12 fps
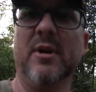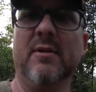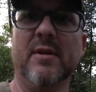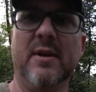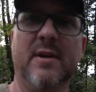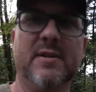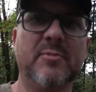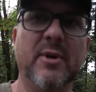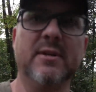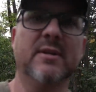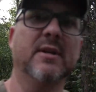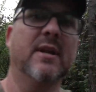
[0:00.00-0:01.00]
better than I
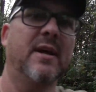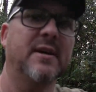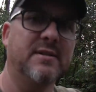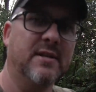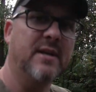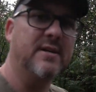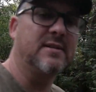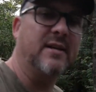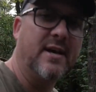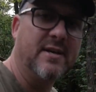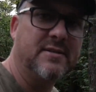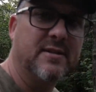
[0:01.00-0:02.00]
expected. It actually has
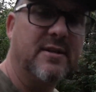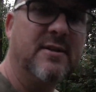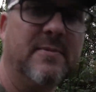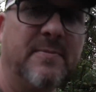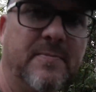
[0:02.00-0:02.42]
lasted,